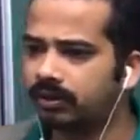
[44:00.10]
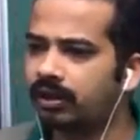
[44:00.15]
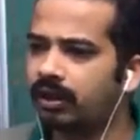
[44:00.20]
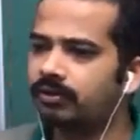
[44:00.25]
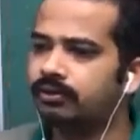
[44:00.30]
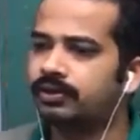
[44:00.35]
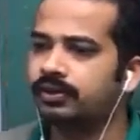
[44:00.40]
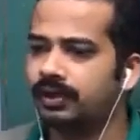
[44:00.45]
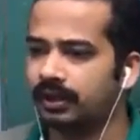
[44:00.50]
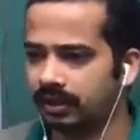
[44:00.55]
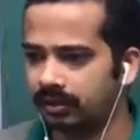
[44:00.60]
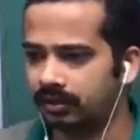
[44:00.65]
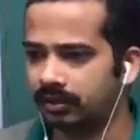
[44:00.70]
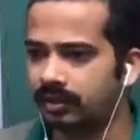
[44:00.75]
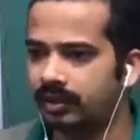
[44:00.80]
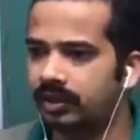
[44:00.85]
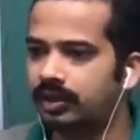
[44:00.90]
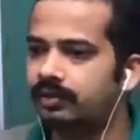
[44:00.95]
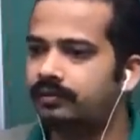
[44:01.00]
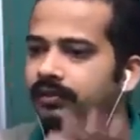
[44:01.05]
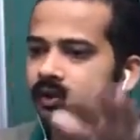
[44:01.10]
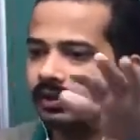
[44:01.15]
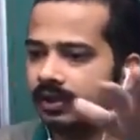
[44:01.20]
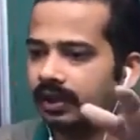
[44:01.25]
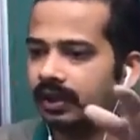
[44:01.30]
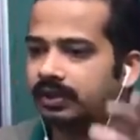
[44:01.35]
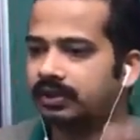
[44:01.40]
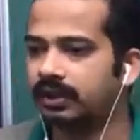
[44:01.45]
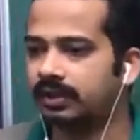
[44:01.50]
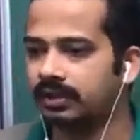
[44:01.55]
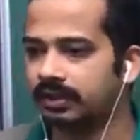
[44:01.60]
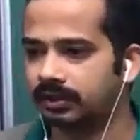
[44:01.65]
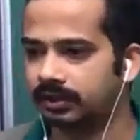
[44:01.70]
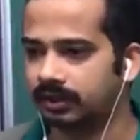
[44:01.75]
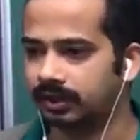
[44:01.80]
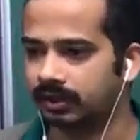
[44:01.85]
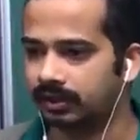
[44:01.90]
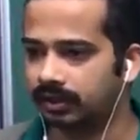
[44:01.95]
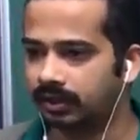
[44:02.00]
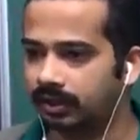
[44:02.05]
Ground state, first exerted
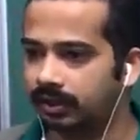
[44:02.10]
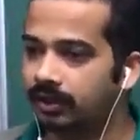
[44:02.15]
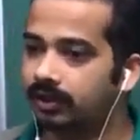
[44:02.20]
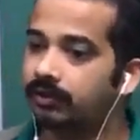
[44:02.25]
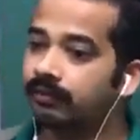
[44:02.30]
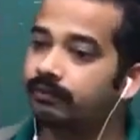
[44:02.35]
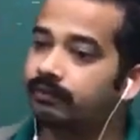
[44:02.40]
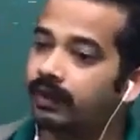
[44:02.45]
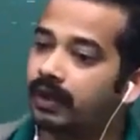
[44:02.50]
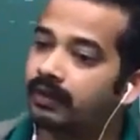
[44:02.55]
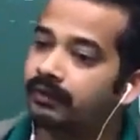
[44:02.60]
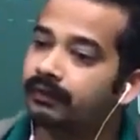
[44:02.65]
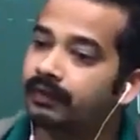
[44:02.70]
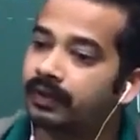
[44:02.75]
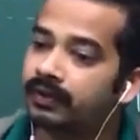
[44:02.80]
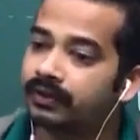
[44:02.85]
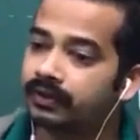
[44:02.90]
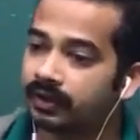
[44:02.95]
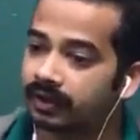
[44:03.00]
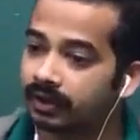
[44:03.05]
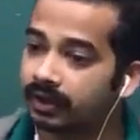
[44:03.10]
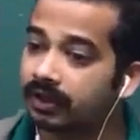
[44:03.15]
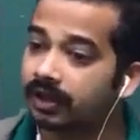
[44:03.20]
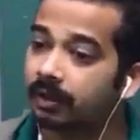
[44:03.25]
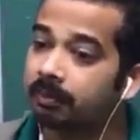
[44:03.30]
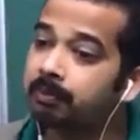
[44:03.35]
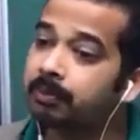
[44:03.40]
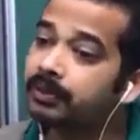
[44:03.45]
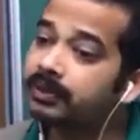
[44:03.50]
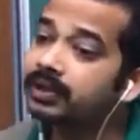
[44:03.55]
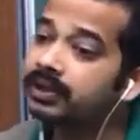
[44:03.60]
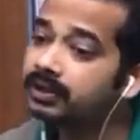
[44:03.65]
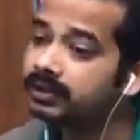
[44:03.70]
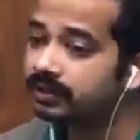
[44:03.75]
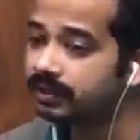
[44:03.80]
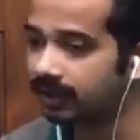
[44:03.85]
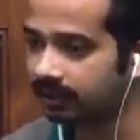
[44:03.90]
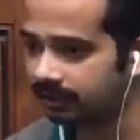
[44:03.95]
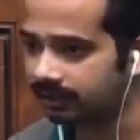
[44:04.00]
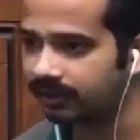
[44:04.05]
state. Wave function represents
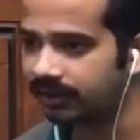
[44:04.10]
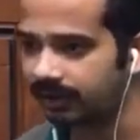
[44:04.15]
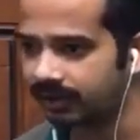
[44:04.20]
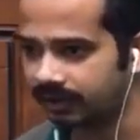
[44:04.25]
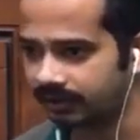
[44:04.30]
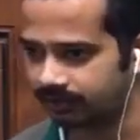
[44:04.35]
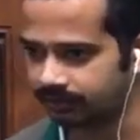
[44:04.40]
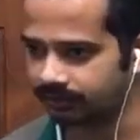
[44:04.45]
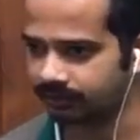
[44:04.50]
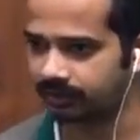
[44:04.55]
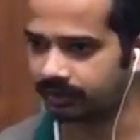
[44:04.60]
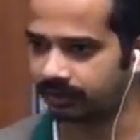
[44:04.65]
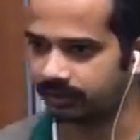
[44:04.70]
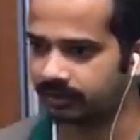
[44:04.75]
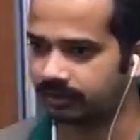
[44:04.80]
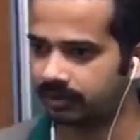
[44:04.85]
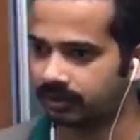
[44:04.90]
that state actually.